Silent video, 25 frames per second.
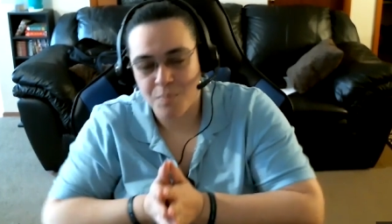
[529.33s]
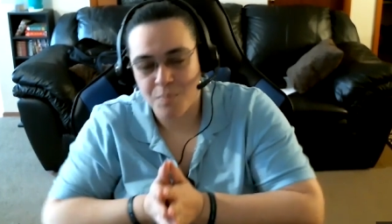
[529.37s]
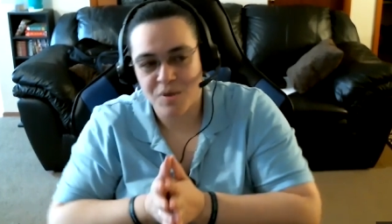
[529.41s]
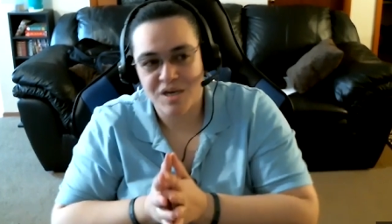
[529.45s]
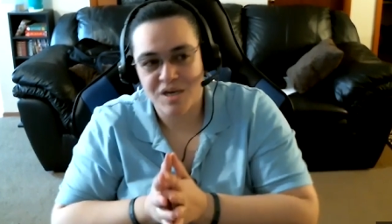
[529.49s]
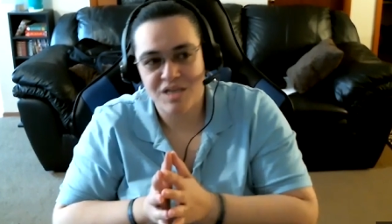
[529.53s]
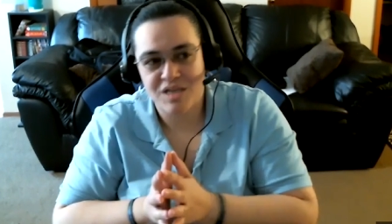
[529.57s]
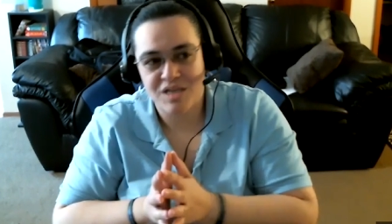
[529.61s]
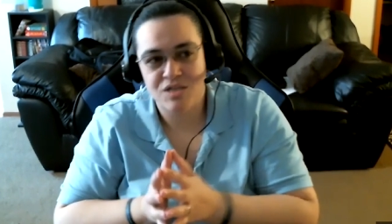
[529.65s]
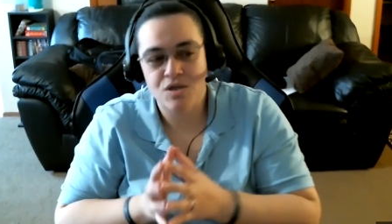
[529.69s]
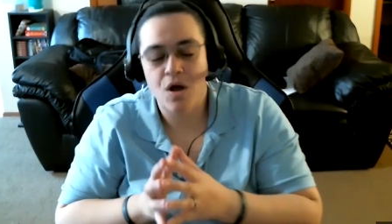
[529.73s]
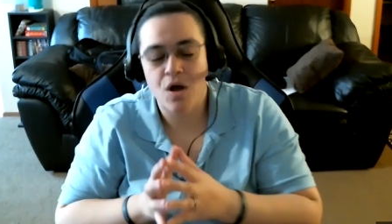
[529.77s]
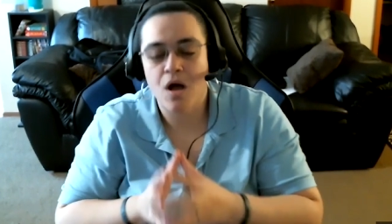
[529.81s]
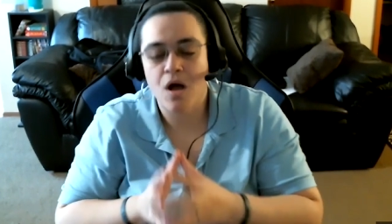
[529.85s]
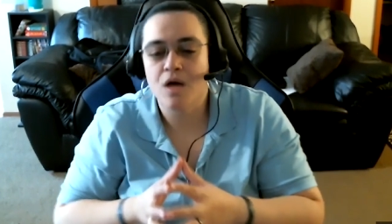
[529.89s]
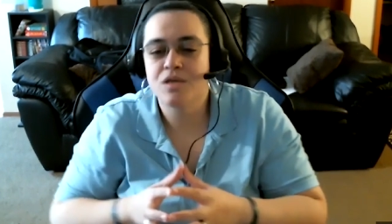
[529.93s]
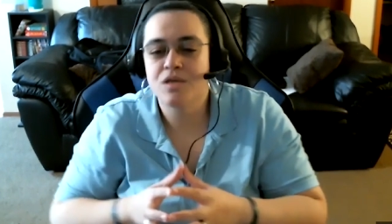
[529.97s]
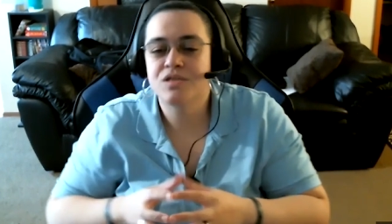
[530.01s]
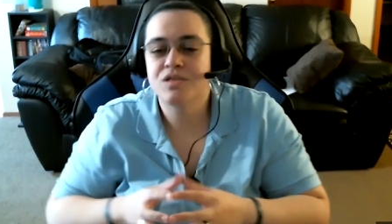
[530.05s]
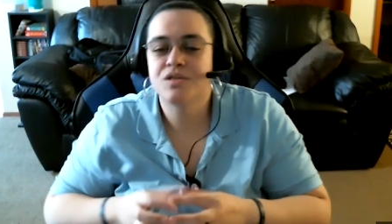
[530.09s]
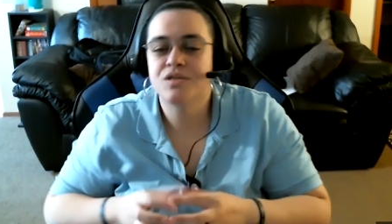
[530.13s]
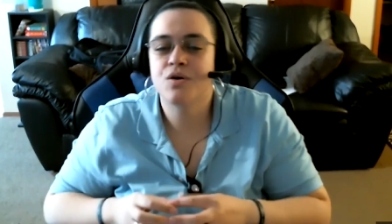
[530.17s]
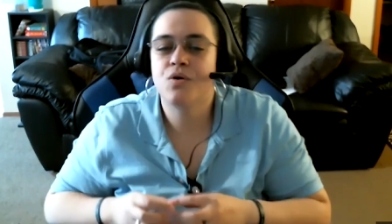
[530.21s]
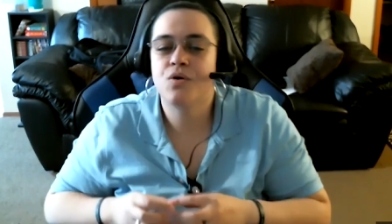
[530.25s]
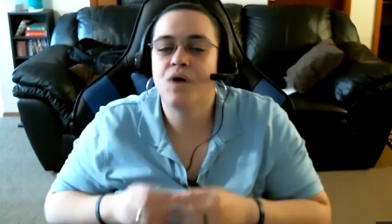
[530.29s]
but it's
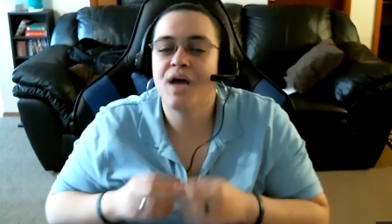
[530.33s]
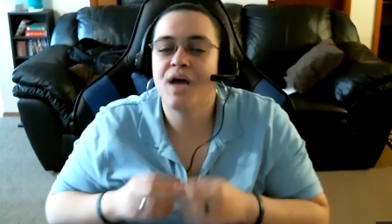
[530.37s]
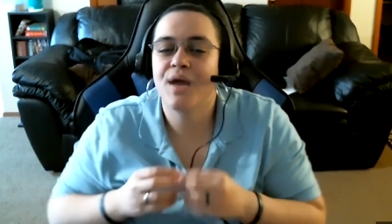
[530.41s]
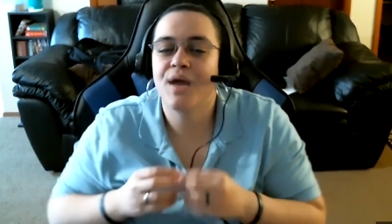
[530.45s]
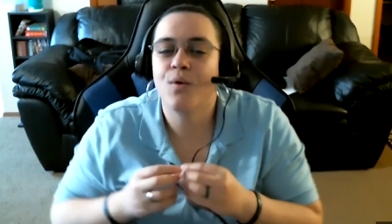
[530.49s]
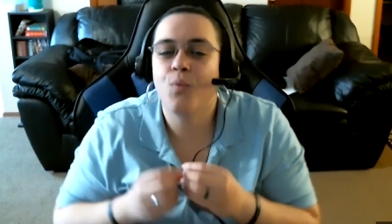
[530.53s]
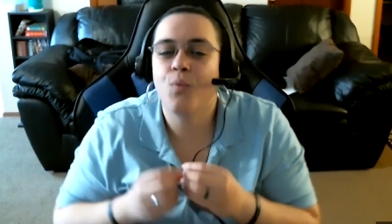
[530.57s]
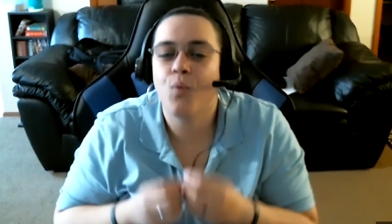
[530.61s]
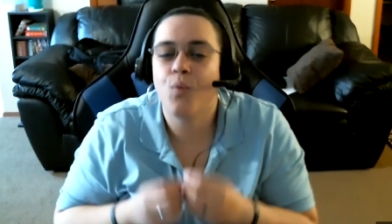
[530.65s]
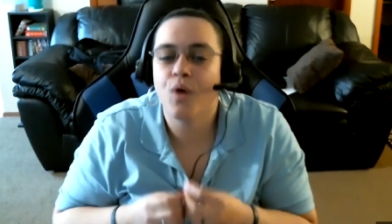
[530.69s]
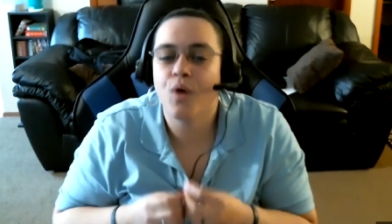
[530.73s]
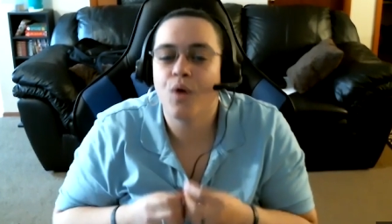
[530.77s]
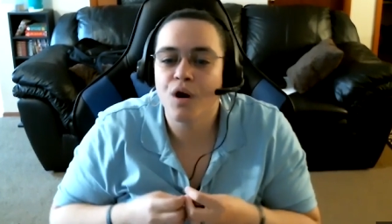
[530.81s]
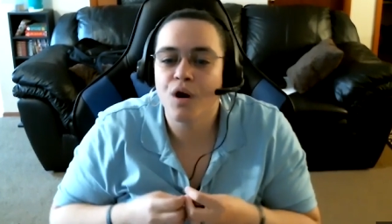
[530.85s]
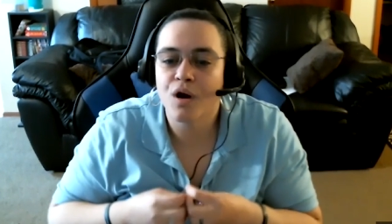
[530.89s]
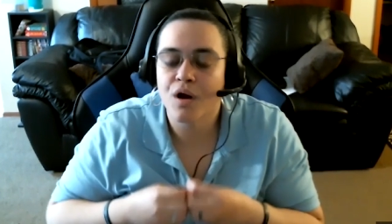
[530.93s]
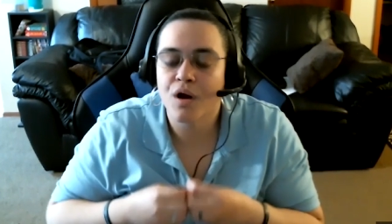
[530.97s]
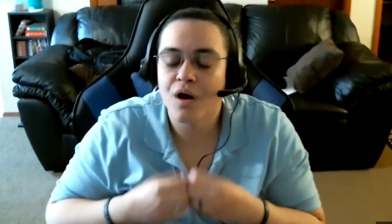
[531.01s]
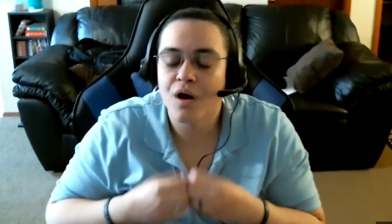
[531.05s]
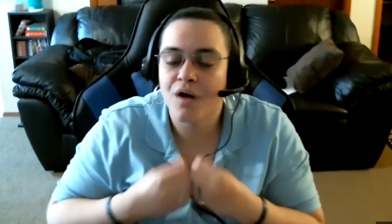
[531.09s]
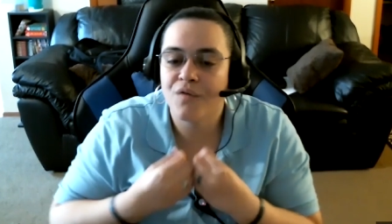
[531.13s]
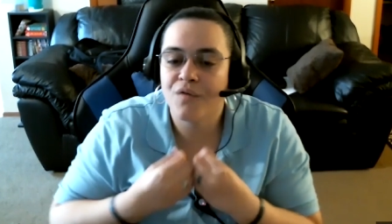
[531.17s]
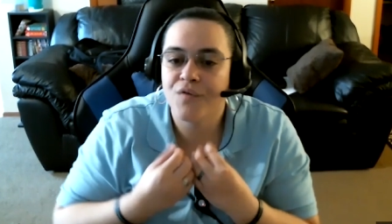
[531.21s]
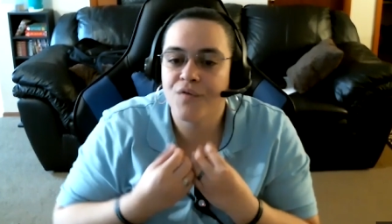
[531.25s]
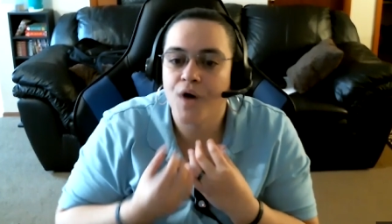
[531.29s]
also a work
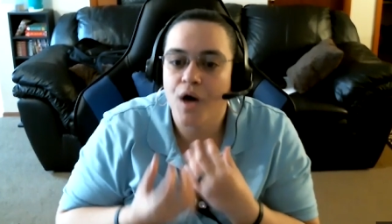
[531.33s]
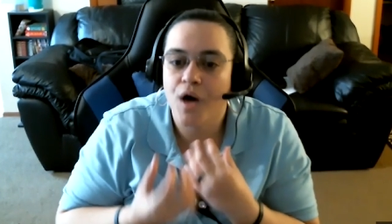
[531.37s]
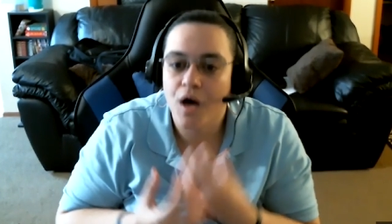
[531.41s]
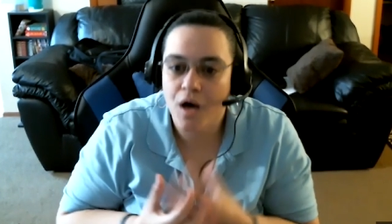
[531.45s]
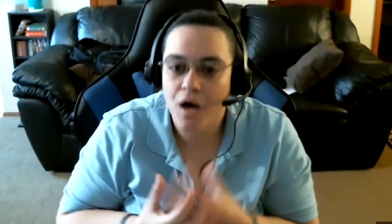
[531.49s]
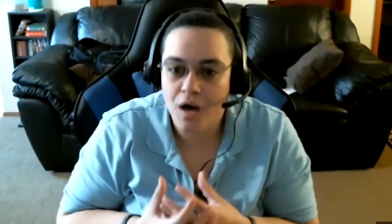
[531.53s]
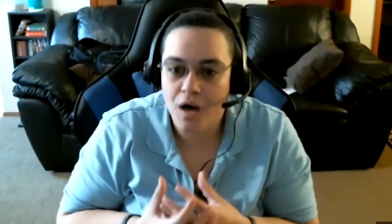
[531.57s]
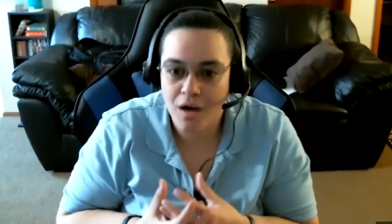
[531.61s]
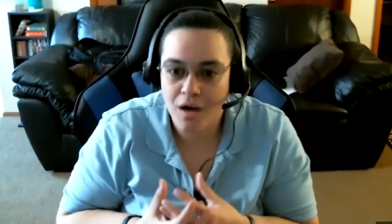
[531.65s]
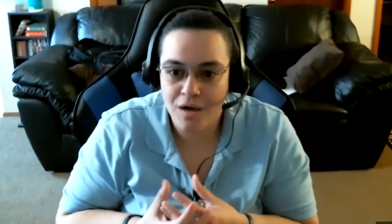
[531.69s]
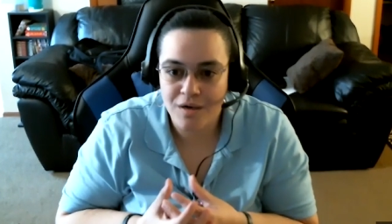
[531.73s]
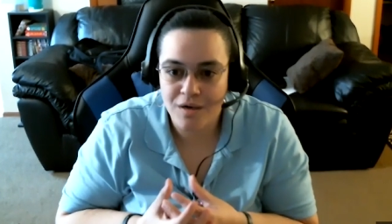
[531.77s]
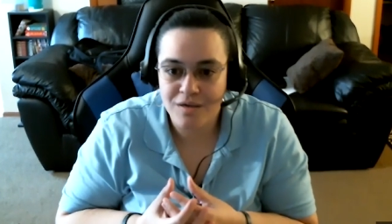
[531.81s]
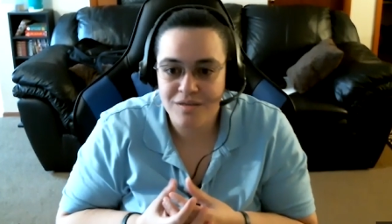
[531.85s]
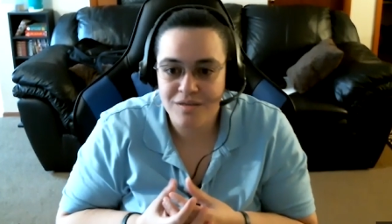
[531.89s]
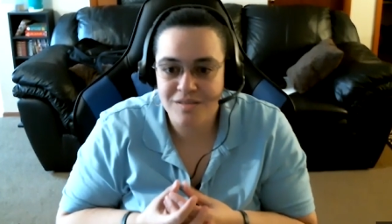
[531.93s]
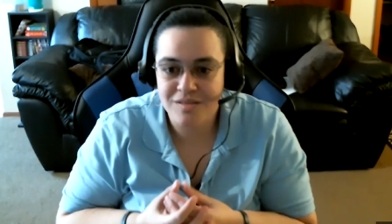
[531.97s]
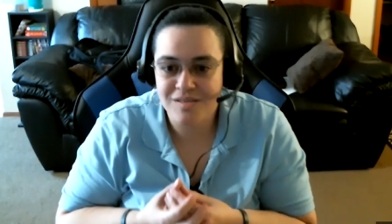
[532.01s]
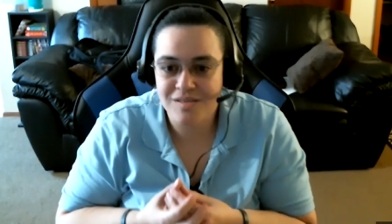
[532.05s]
of art